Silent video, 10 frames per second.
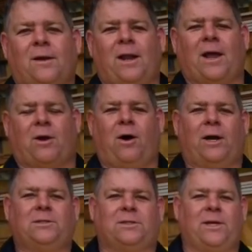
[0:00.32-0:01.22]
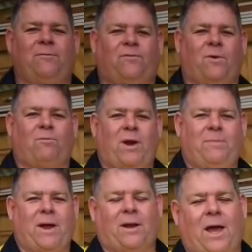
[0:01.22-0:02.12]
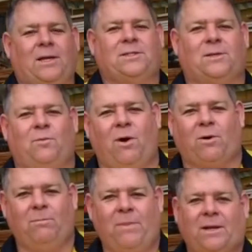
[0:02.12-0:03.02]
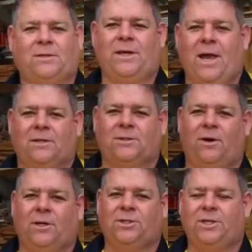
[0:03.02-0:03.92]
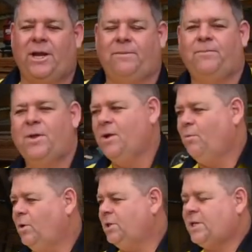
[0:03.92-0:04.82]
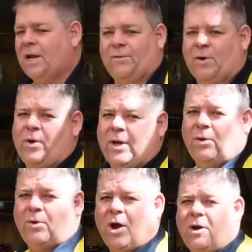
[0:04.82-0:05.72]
G'day guys, Tim from RedBack Lasers and welcome back to the Outside Shed. We're just going to have a quick look